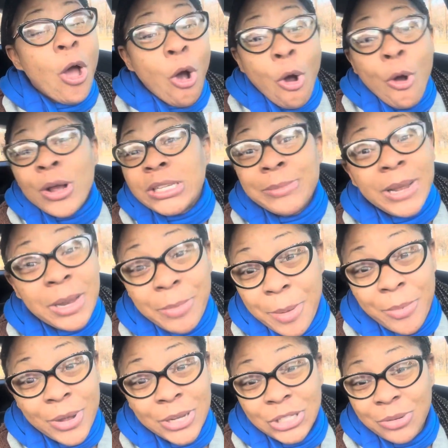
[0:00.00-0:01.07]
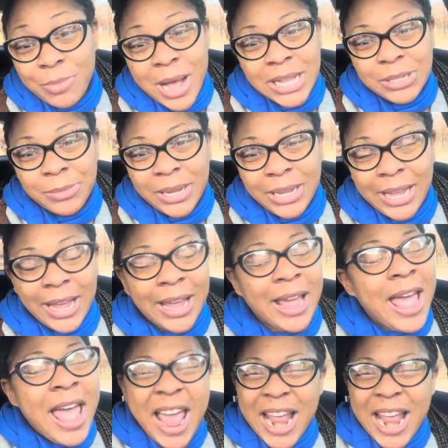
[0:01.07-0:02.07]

or as many people as you possibly can.